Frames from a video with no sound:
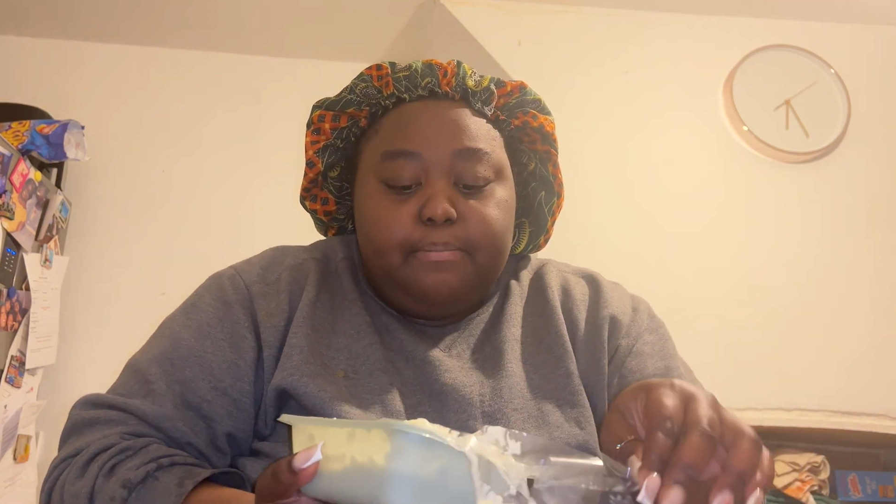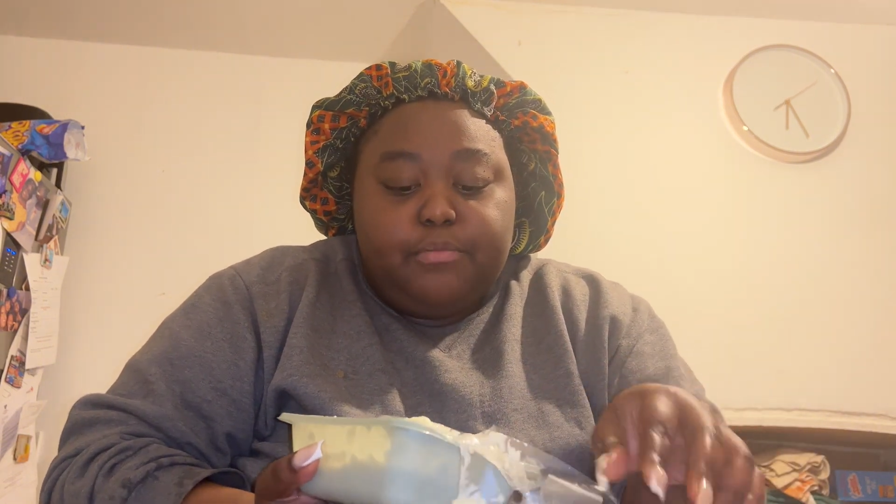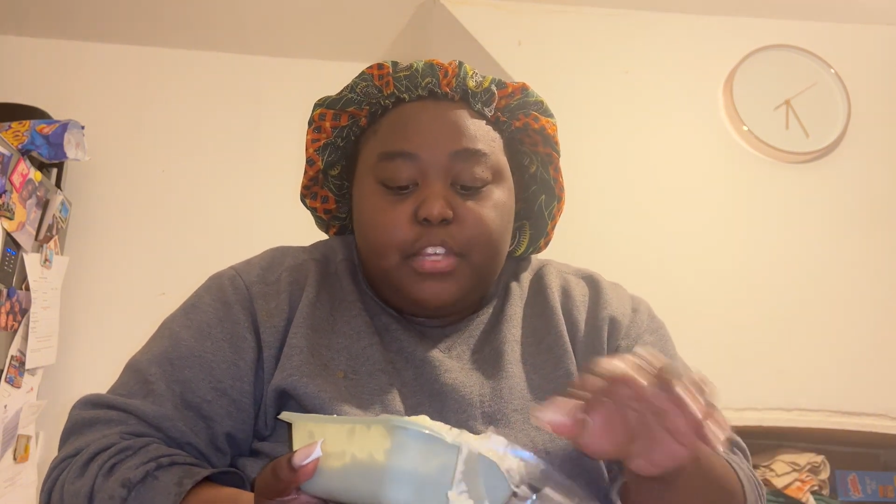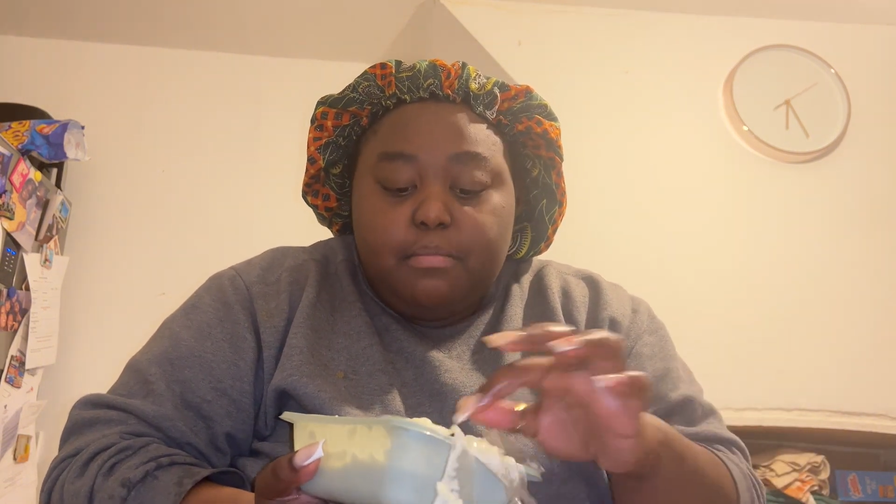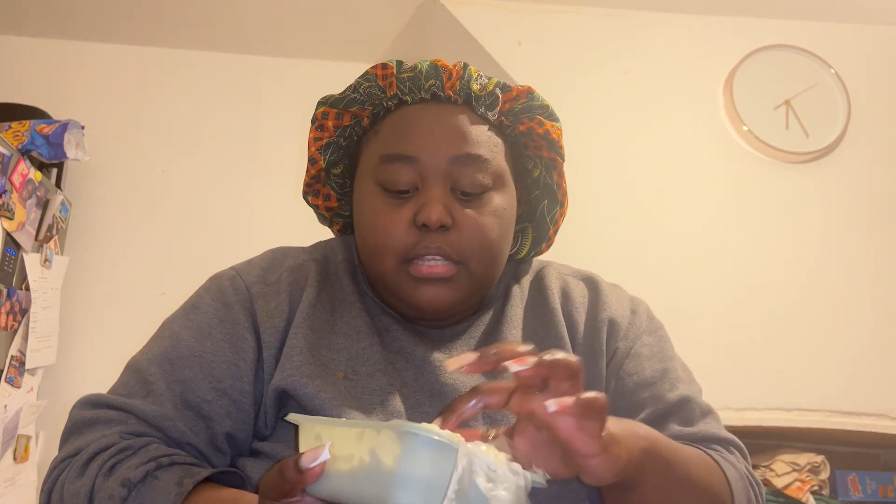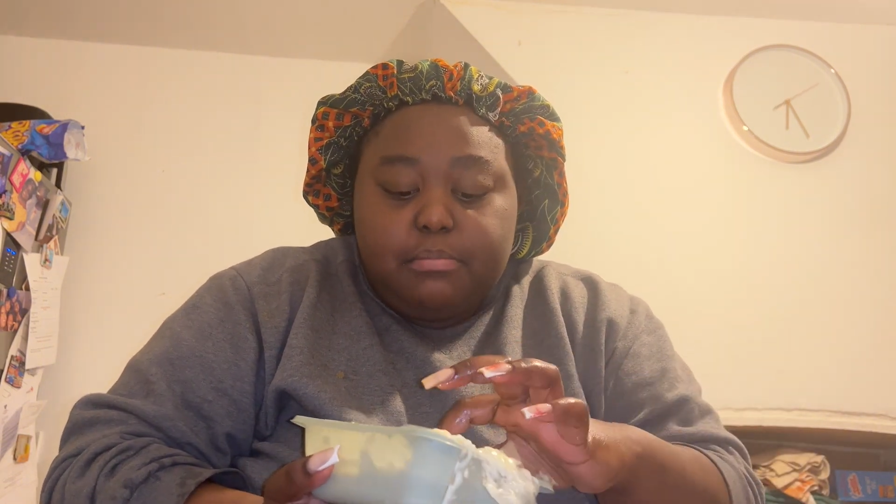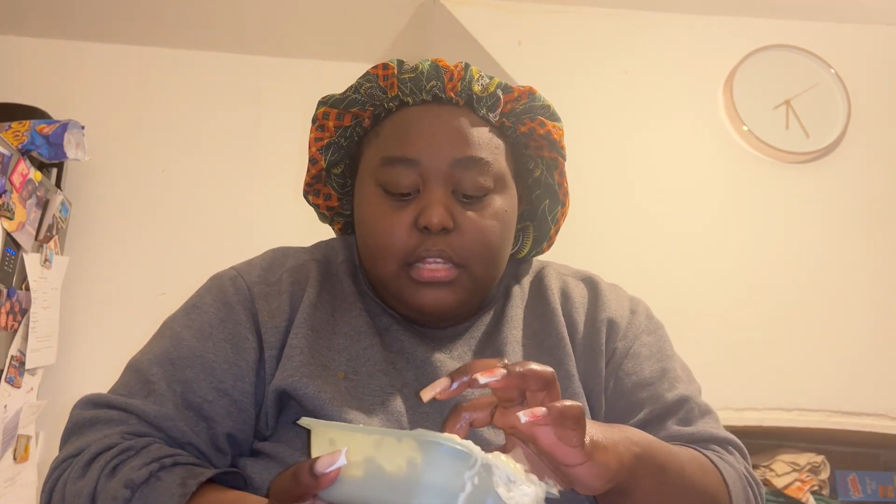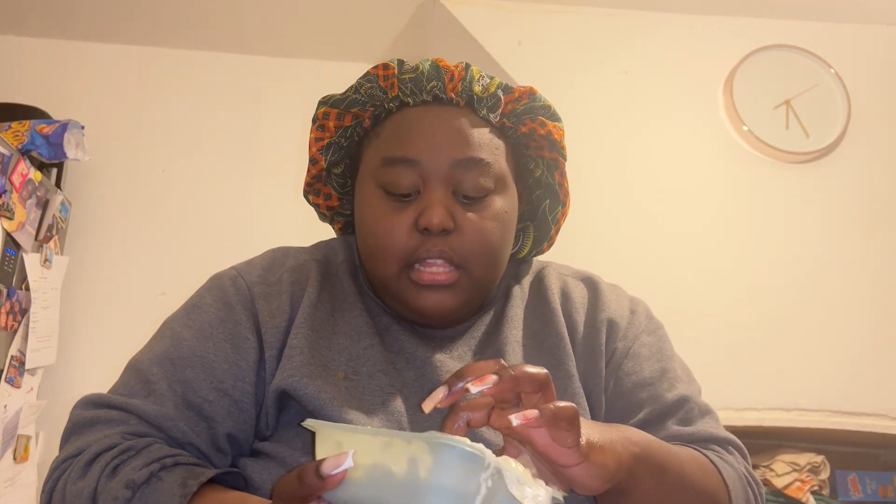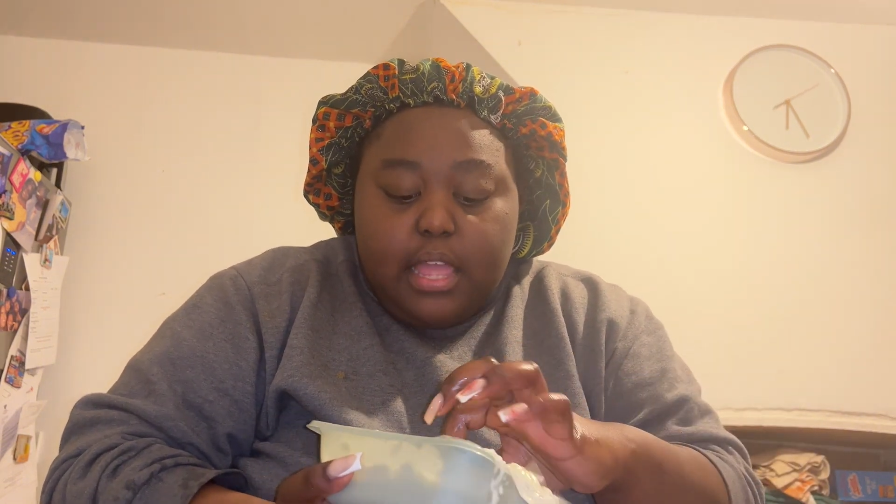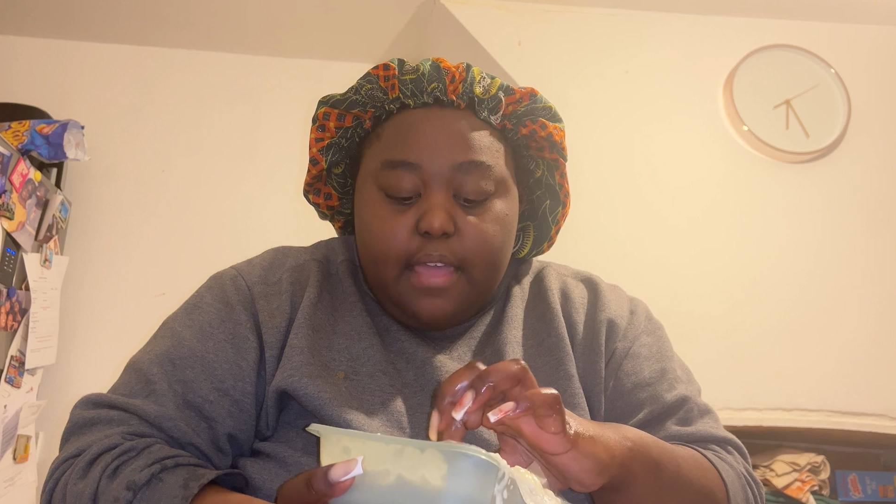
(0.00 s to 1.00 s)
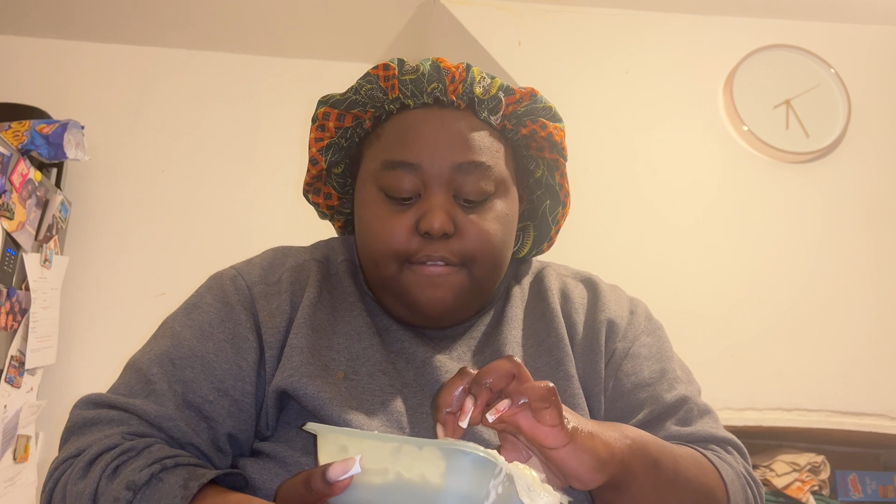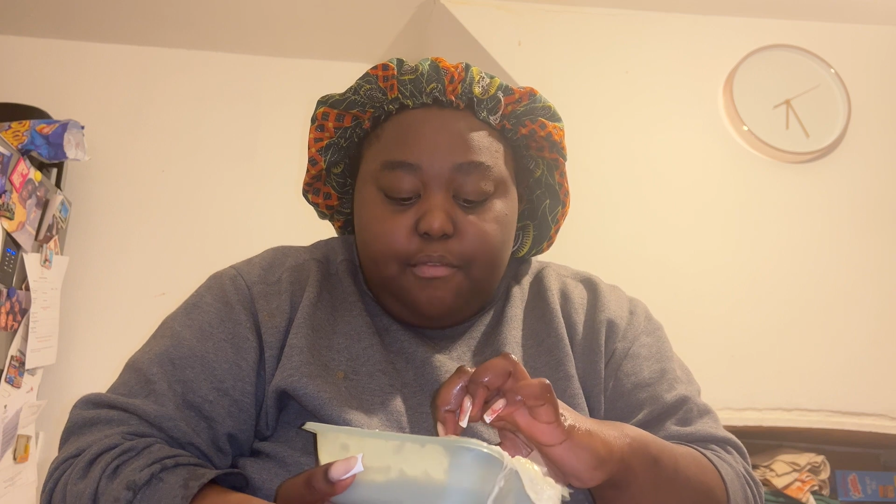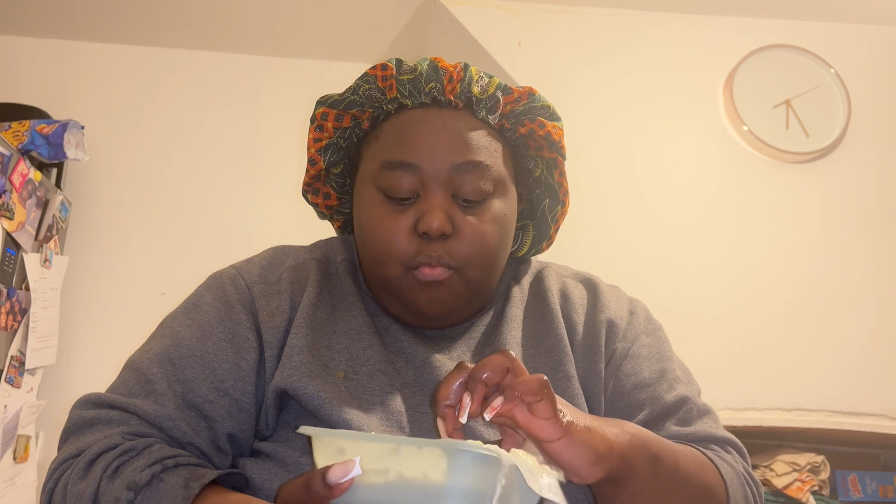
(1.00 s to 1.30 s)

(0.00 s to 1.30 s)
sometimes in life,